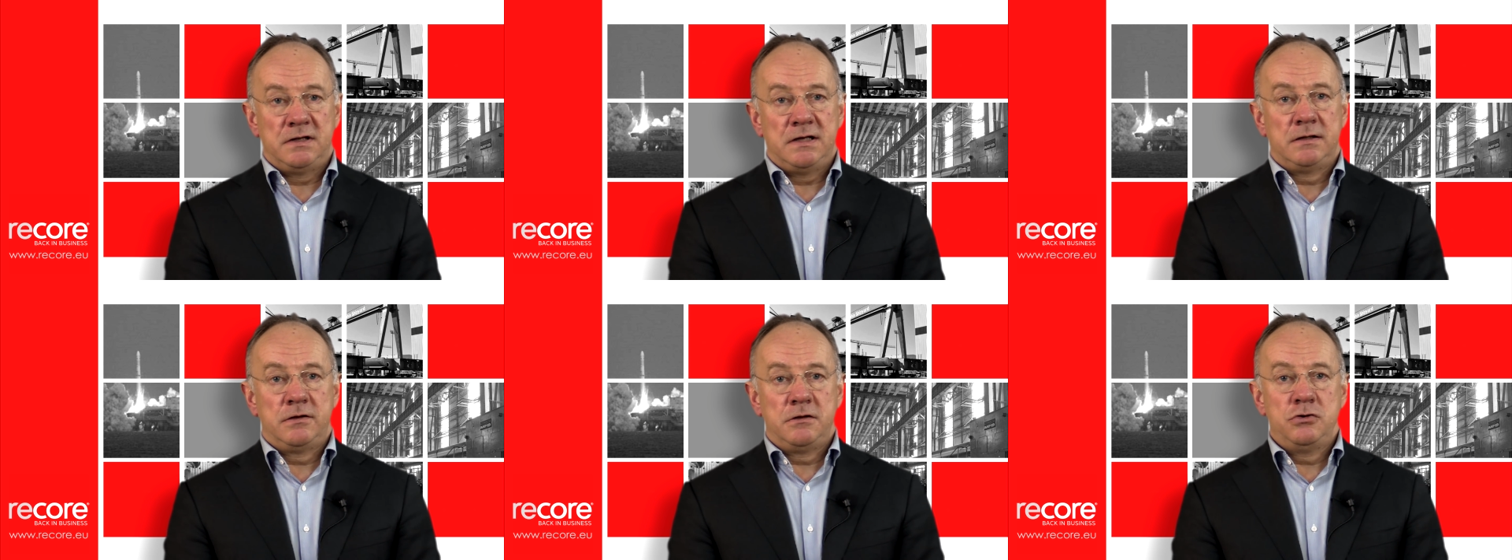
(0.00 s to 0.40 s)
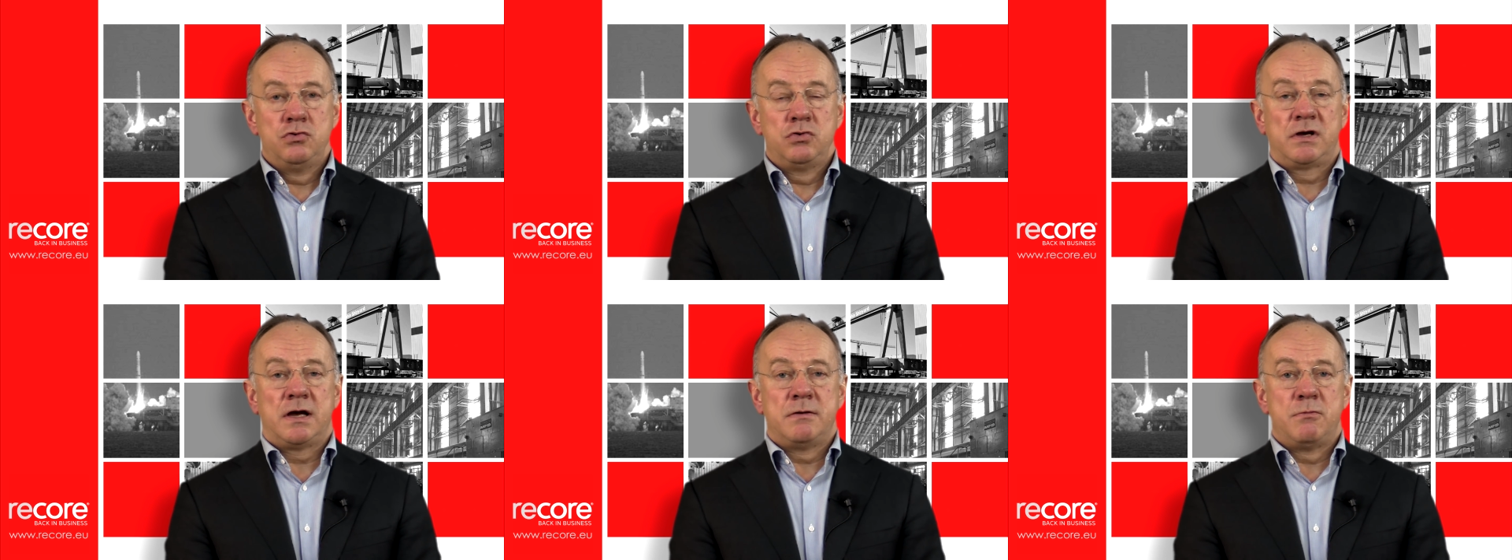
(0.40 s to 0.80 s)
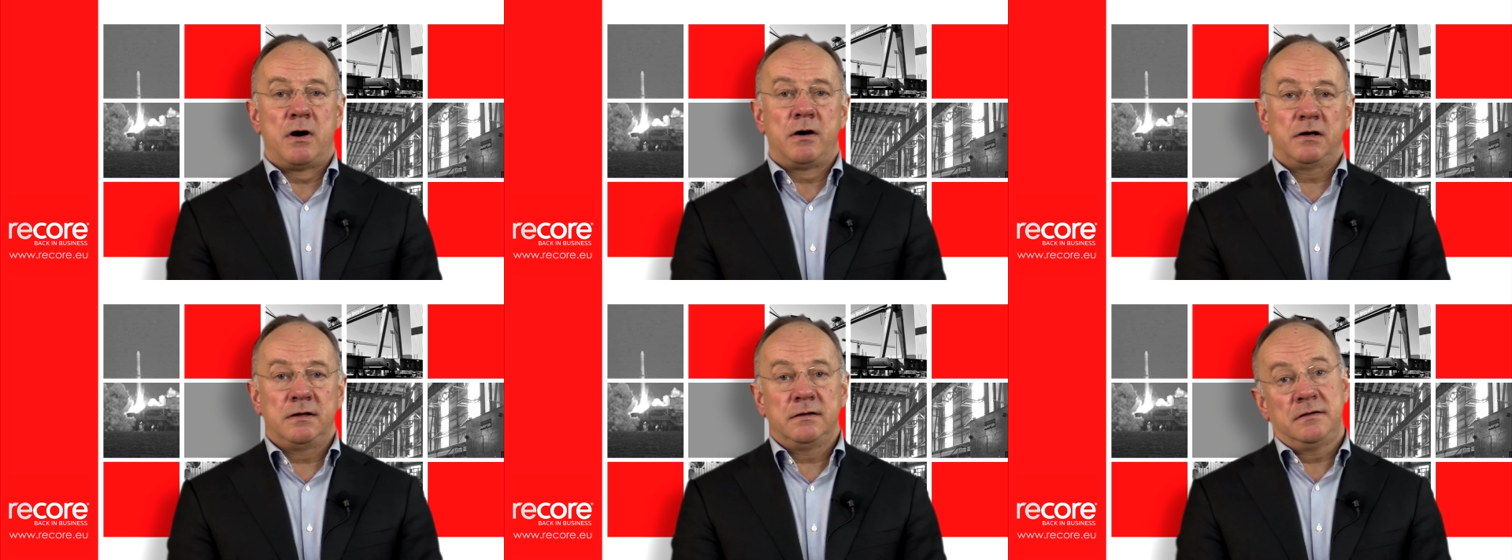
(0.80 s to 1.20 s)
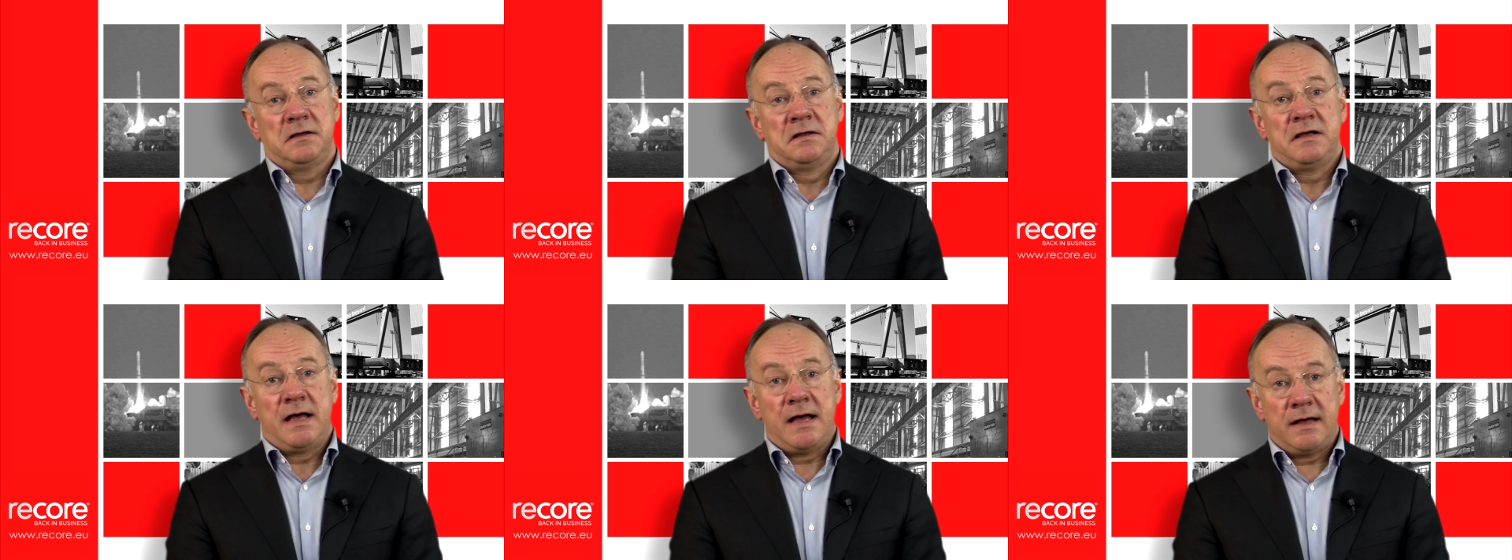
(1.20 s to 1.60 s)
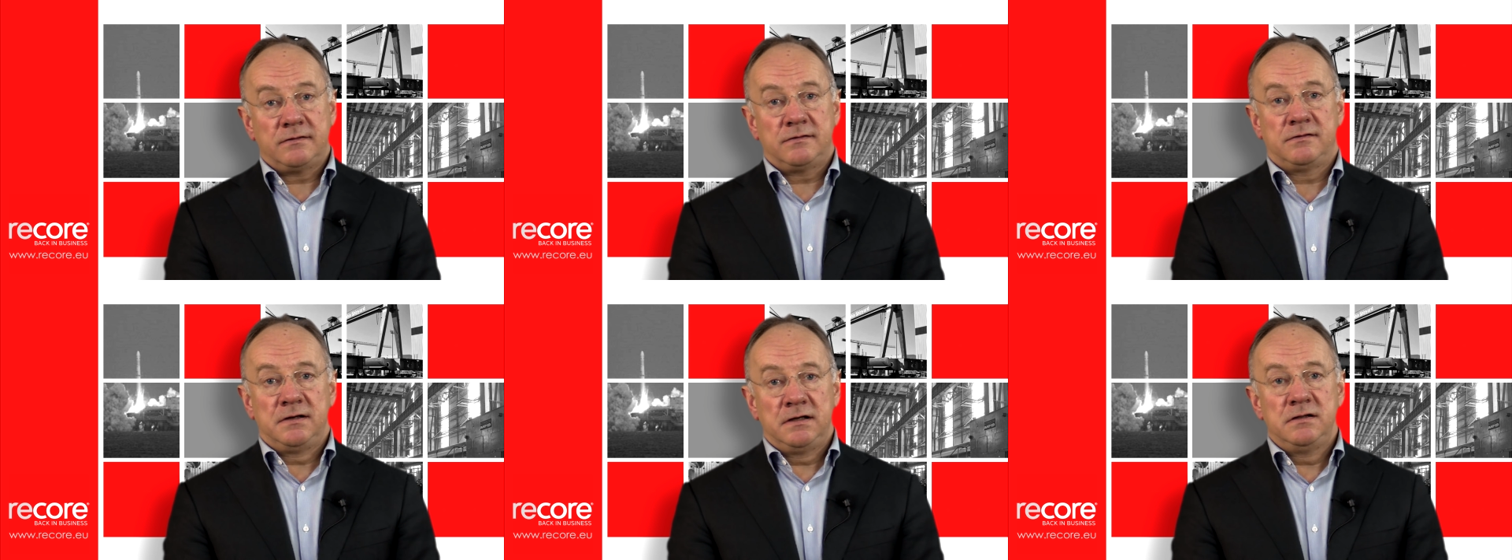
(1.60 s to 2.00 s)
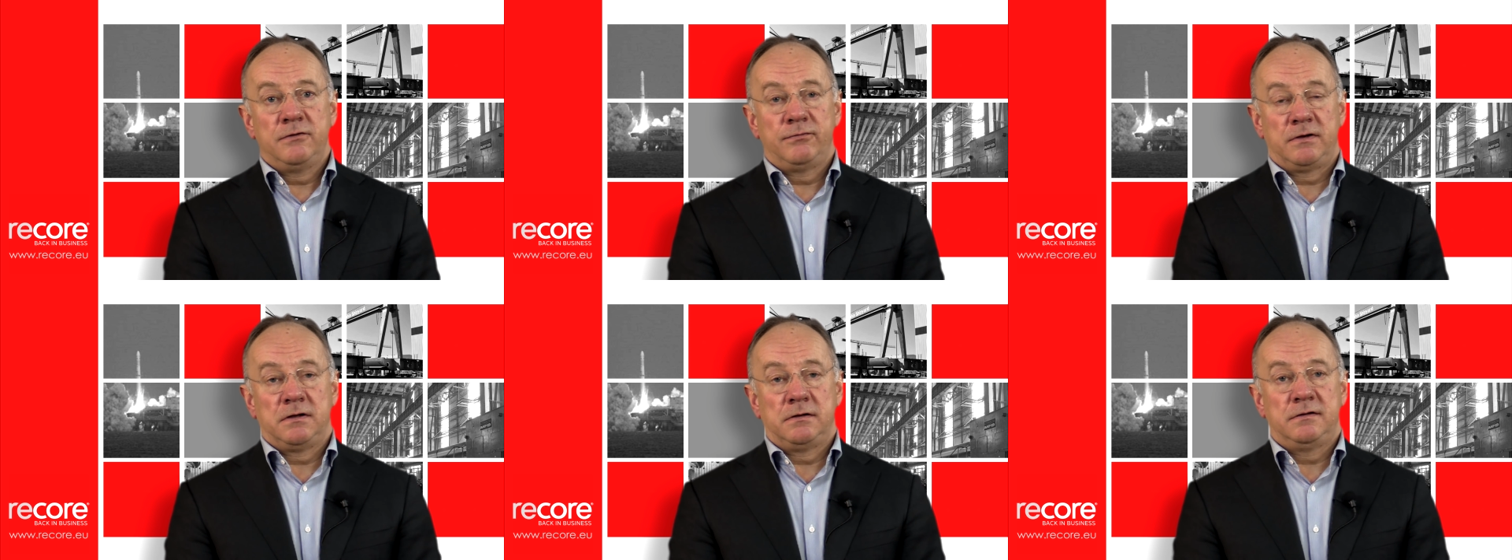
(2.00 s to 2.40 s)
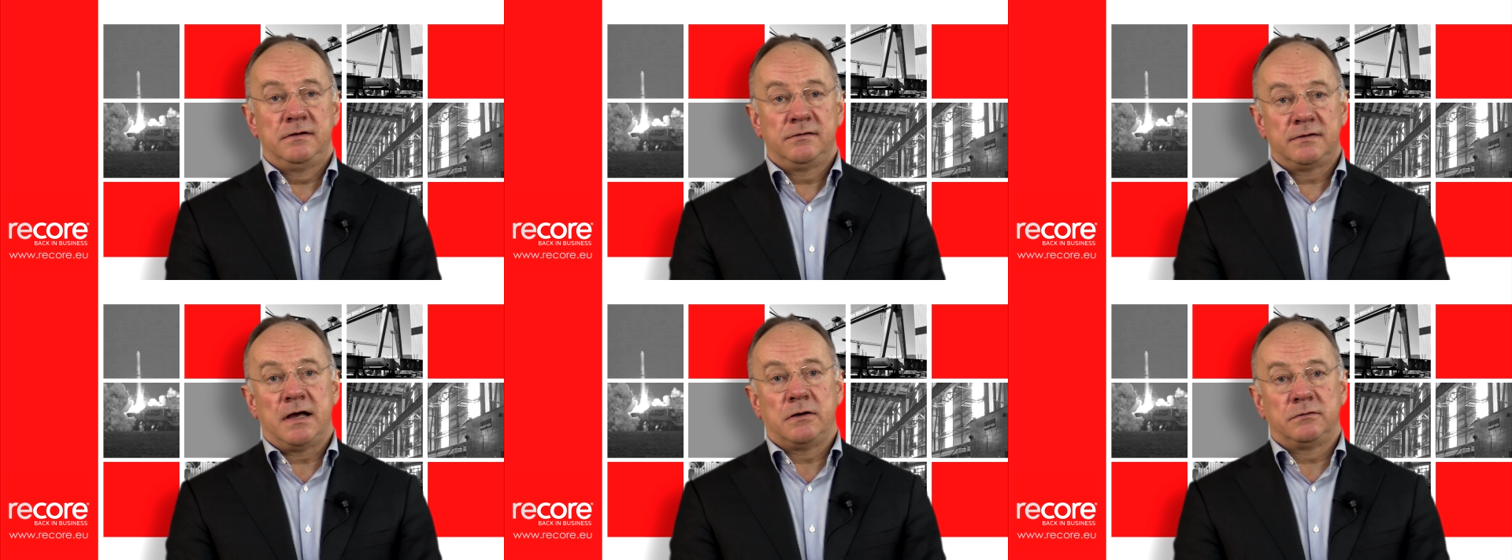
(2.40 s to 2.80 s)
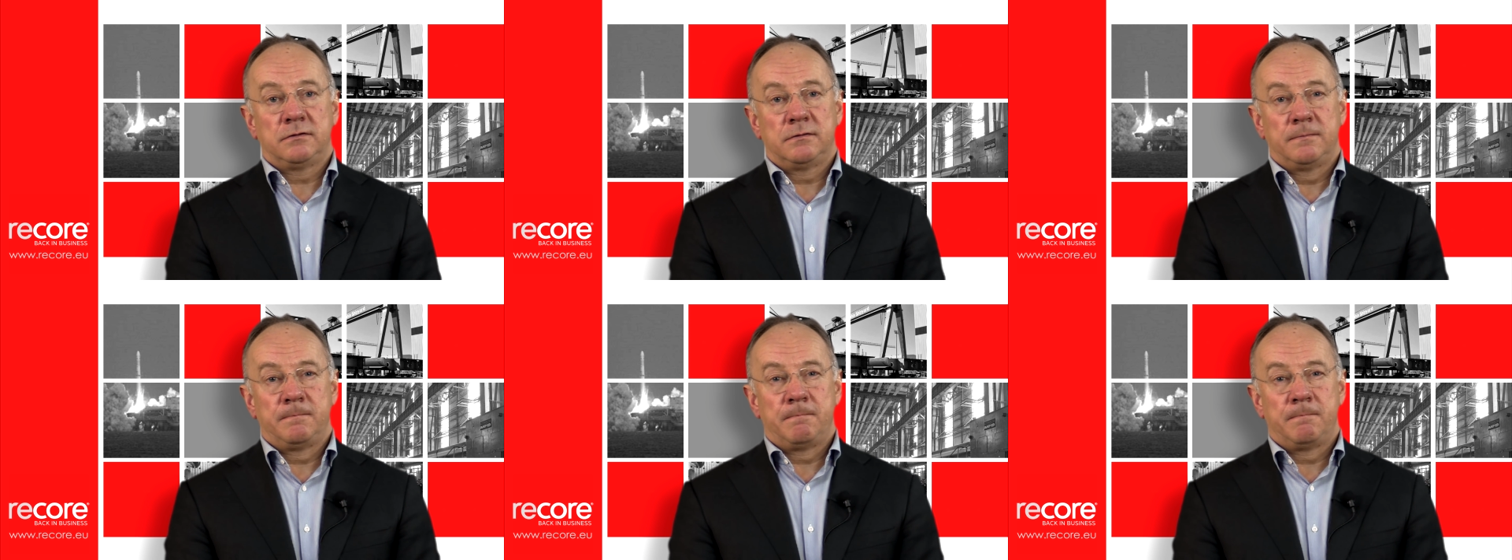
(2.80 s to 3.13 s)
in the UK market at significant discount.